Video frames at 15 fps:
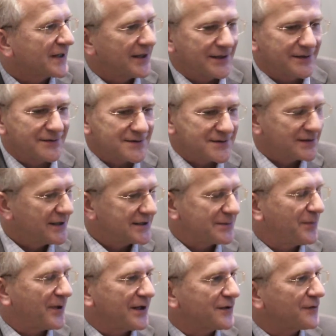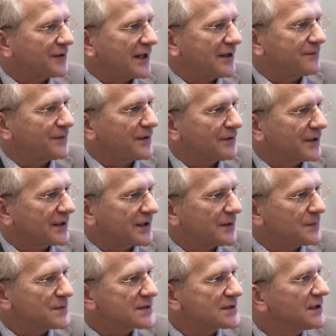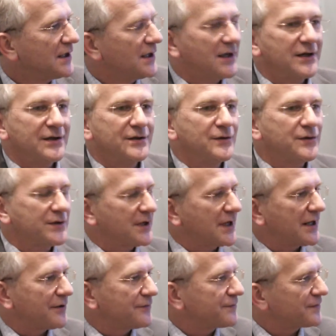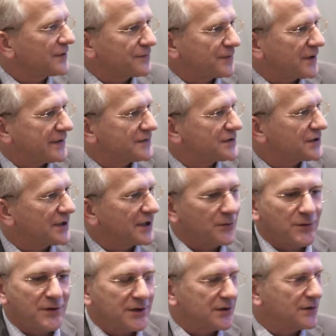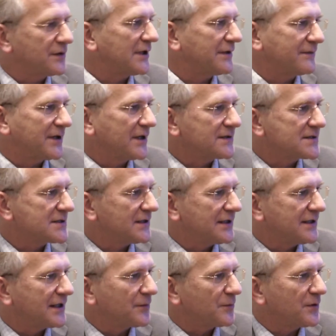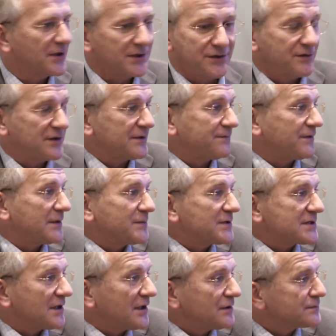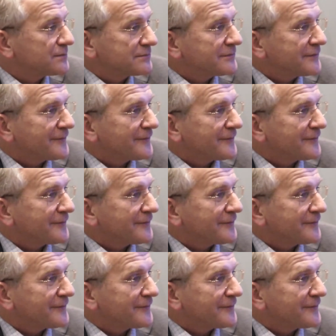And depending on how far it comes, you can have a 5G network, you can have an LTE network, you can have fiber to the home.